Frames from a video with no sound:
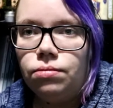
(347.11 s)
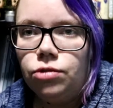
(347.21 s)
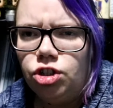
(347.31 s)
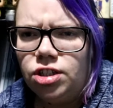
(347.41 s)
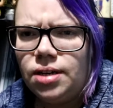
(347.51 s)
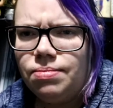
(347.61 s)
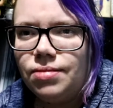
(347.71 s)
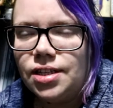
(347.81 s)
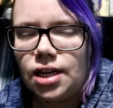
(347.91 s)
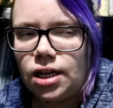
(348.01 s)
Tuesday.
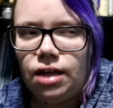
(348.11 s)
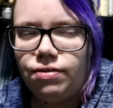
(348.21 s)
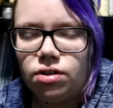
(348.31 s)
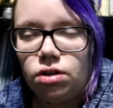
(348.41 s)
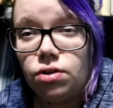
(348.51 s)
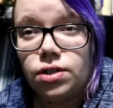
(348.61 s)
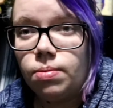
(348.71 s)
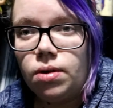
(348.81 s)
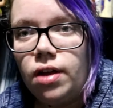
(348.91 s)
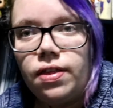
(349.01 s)
It's like 11 o'clock or
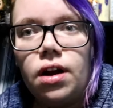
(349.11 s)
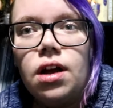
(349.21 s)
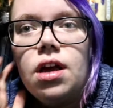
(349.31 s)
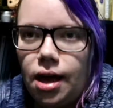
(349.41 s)
something like that.